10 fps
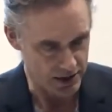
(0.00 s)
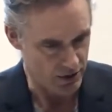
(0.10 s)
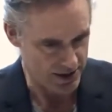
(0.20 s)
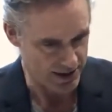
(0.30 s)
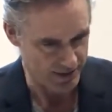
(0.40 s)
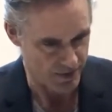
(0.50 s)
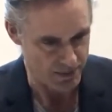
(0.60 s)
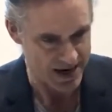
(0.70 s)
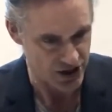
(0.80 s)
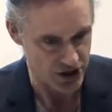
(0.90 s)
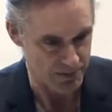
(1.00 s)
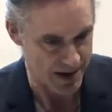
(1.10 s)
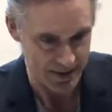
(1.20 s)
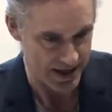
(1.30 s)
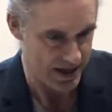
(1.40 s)
you're a son of a bitch and
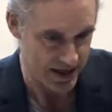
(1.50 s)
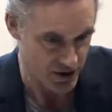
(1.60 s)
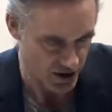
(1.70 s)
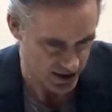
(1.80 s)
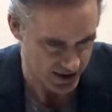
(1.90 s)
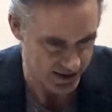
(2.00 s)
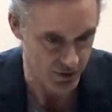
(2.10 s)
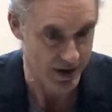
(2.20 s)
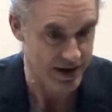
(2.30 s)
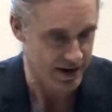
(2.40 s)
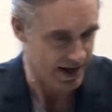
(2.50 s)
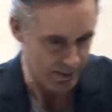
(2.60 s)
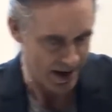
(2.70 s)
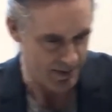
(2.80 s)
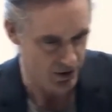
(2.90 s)
maybe he's not going to give you anything
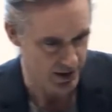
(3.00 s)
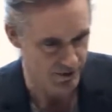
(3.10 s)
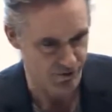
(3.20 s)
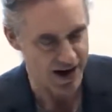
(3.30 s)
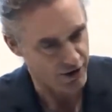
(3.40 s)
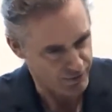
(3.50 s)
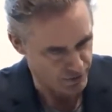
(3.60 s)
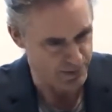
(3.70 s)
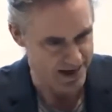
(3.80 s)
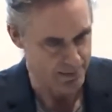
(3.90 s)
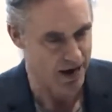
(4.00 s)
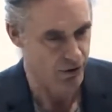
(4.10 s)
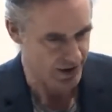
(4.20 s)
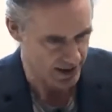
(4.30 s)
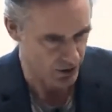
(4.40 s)
and maybe you'll get fired for being
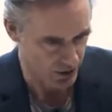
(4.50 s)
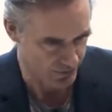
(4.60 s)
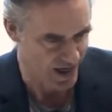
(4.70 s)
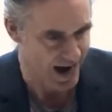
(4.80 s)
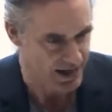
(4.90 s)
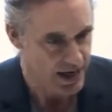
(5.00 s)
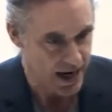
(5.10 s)
mouthy and all of that.